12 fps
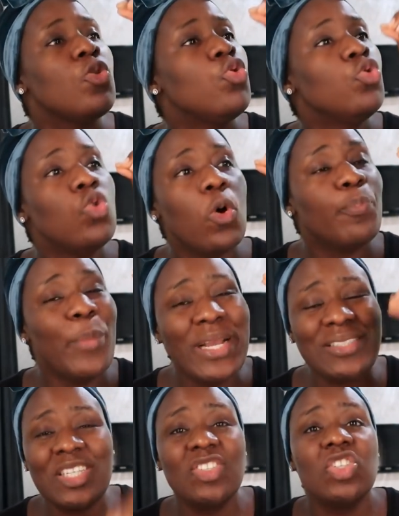you know,
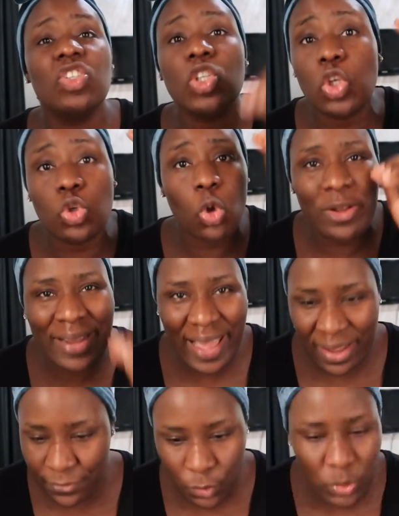make changes in your
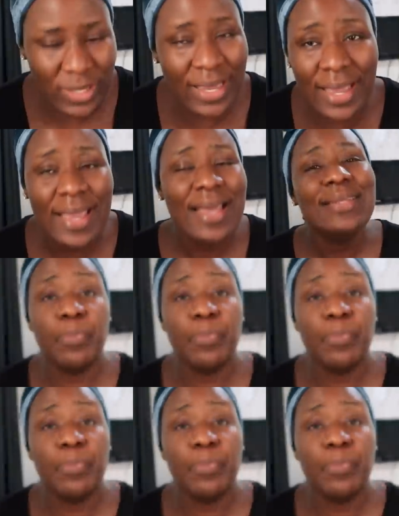life, okay?